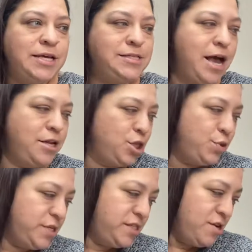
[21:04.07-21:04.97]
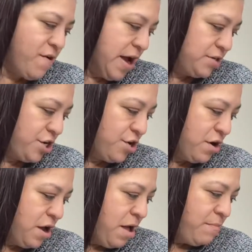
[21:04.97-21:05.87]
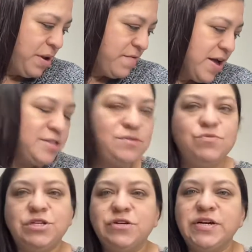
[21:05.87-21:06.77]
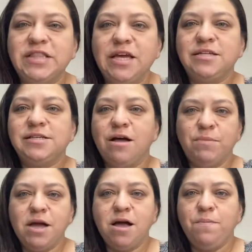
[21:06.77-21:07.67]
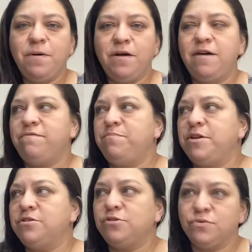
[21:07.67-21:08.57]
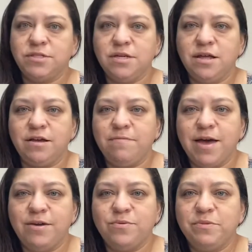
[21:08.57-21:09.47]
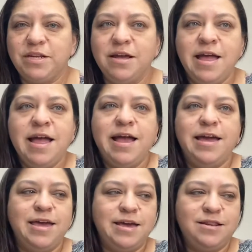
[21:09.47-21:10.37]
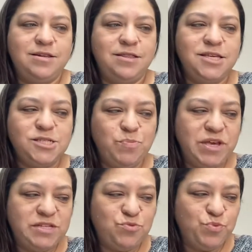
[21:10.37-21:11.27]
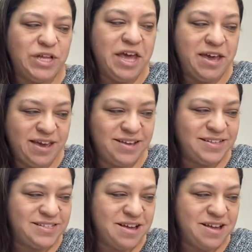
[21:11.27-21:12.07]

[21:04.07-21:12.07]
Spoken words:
kind of lunacy around here, but I've got some really great things coming up. I've been sourcing like a madwoman, and this space really is,